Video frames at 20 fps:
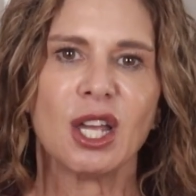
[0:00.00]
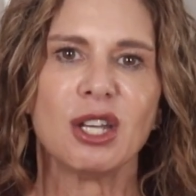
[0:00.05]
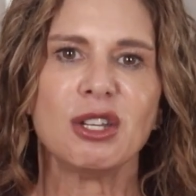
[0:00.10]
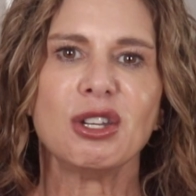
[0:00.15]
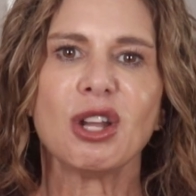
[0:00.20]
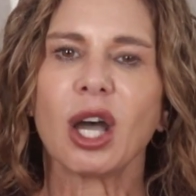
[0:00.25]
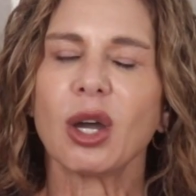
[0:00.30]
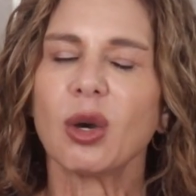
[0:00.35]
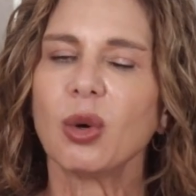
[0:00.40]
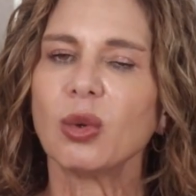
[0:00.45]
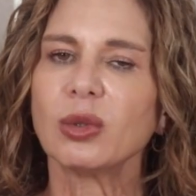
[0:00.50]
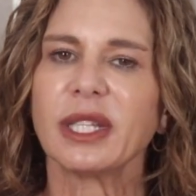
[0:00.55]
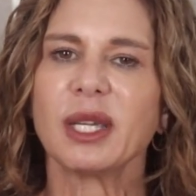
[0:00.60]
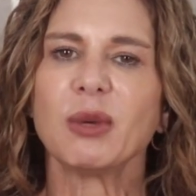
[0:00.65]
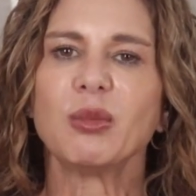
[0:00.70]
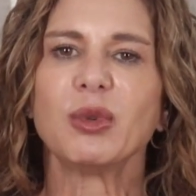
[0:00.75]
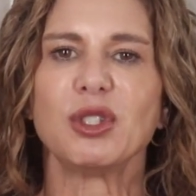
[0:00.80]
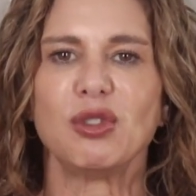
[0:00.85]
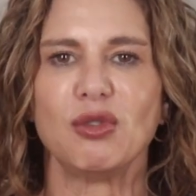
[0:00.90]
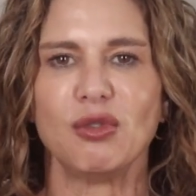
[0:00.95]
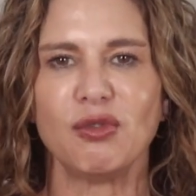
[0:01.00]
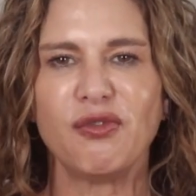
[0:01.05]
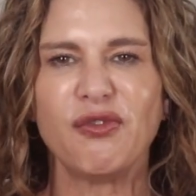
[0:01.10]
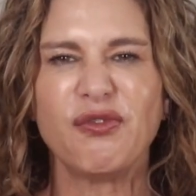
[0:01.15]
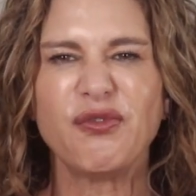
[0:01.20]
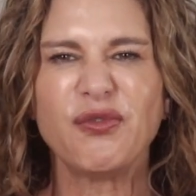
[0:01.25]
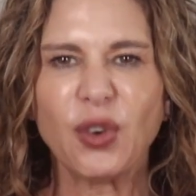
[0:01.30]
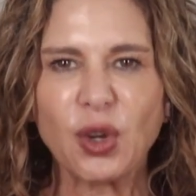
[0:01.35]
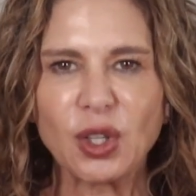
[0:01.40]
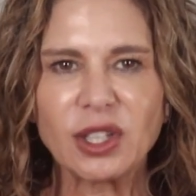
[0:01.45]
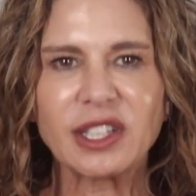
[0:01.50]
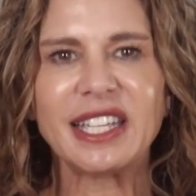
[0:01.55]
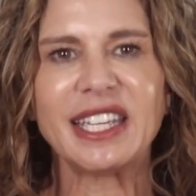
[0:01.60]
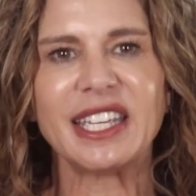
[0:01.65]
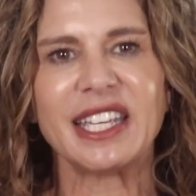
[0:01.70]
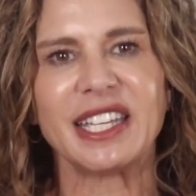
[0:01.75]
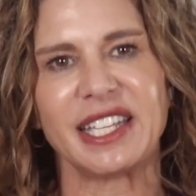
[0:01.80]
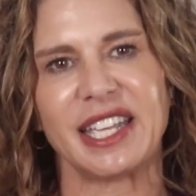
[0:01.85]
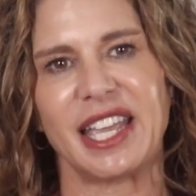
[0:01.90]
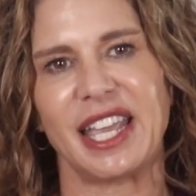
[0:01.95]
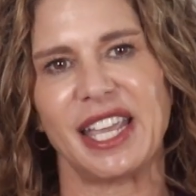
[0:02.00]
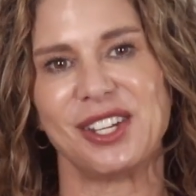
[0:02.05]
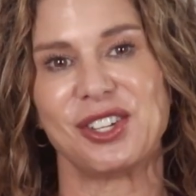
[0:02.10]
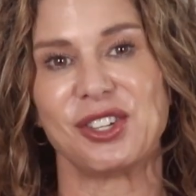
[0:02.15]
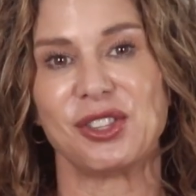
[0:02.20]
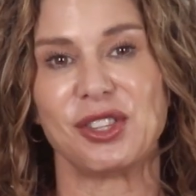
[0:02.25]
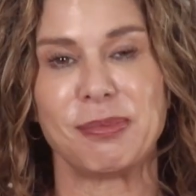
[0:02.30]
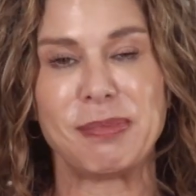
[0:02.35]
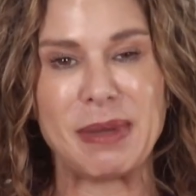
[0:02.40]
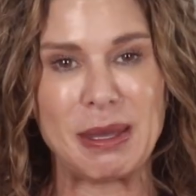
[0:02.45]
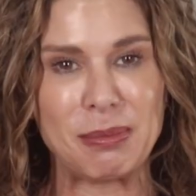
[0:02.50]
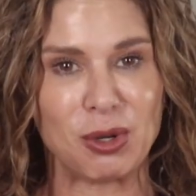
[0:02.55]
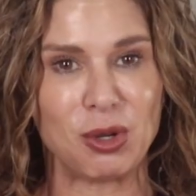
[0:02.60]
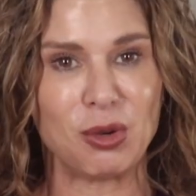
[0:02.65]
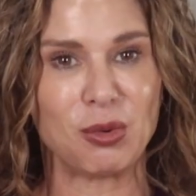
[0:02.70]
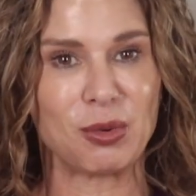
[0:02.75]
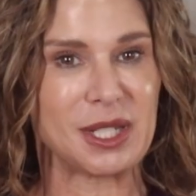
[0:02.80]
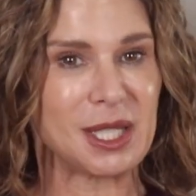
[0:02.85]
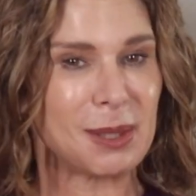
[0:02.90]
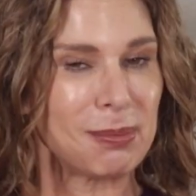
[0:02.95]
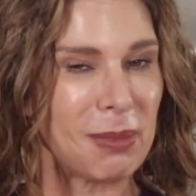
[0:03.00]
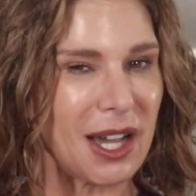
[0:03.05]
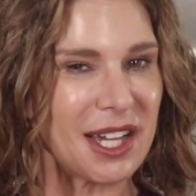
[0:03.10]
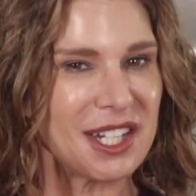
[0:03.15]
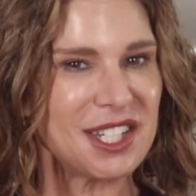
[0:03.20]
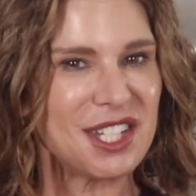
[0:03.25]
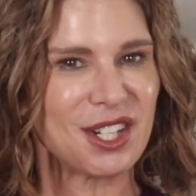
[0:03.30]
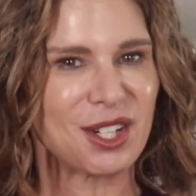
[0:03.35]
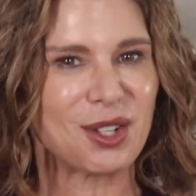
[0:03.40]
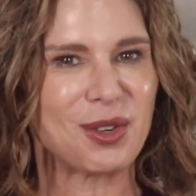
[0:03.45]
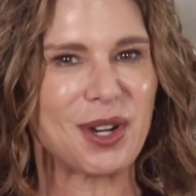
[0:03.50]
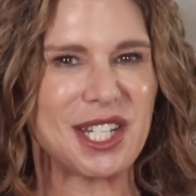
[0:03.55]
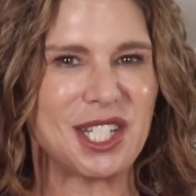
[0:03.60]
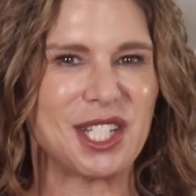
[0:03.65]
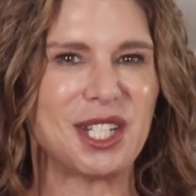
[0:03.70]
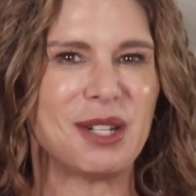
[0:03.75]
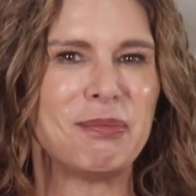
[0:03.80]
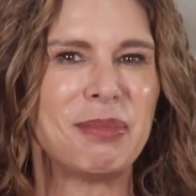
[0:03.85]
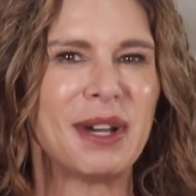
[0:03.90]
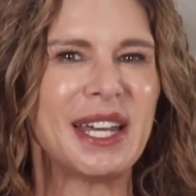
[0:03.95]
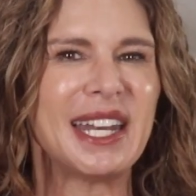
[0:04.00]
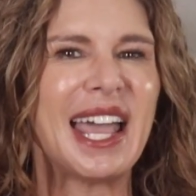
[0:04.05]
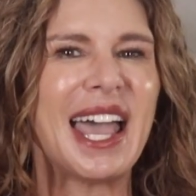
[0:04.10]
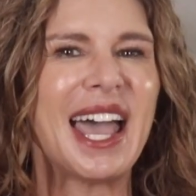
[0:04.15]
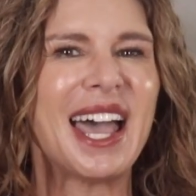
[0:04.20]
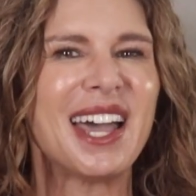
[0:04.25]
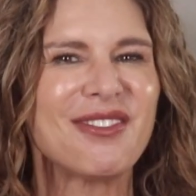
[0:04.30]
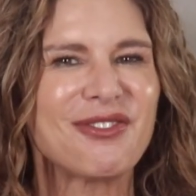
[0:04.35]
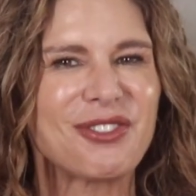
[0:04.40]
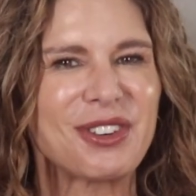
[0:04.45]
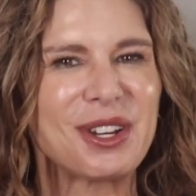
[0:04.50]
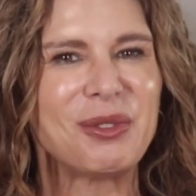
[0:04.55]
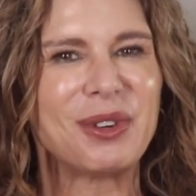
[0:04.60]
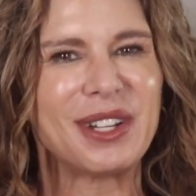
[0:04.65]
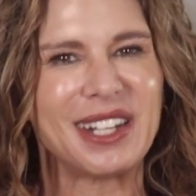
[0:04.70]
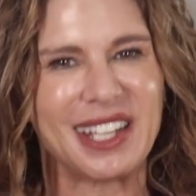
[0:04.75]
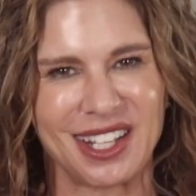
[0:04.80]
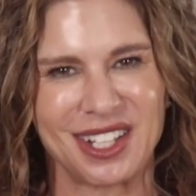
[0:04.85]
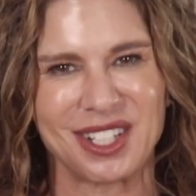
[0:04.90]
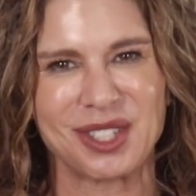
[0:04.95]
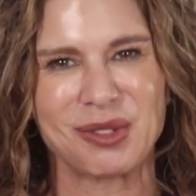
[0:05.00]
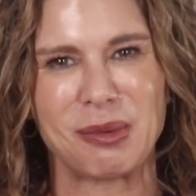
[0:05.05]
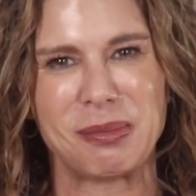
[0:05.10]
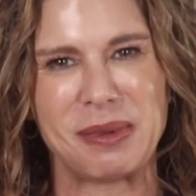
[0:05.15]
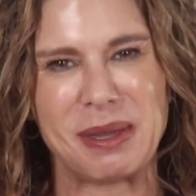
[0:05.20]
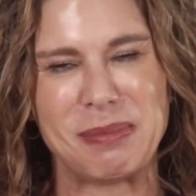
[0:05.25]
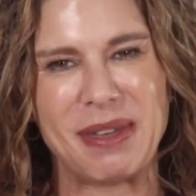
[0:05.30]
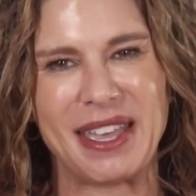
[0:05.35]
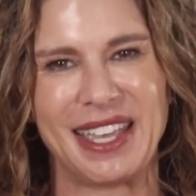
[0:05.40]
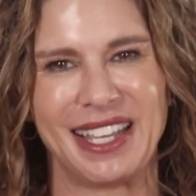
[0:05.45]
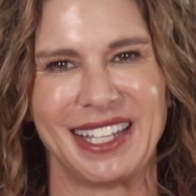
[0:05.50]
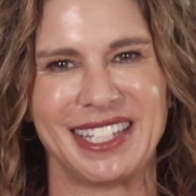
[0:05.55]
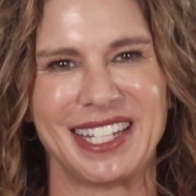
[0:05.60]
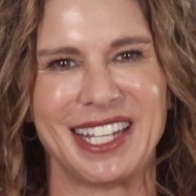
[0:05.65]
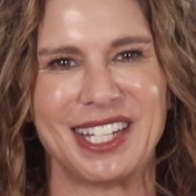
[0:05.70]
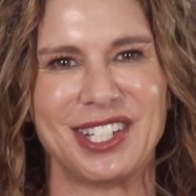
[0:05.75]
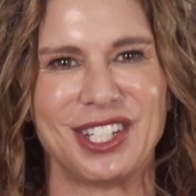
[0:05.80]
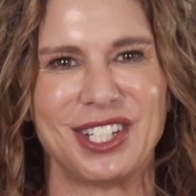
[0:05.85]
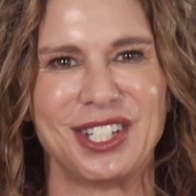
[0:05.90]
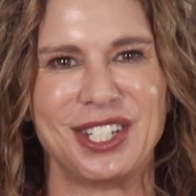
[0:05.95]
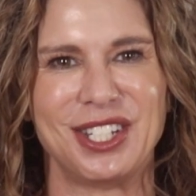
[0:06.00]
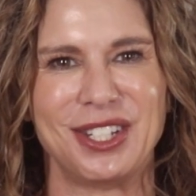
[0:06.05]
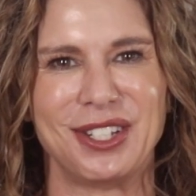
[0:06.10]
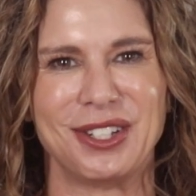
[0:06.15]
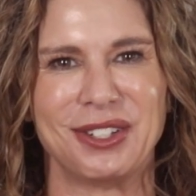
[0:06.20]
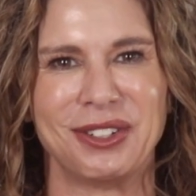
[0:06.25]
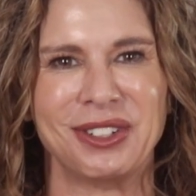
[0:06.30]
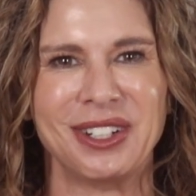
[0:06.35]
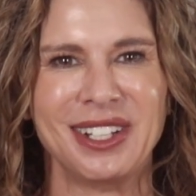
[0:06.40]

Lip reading: Not only will you fully engage the people who respond to your question, but everyone else will be paying attention too.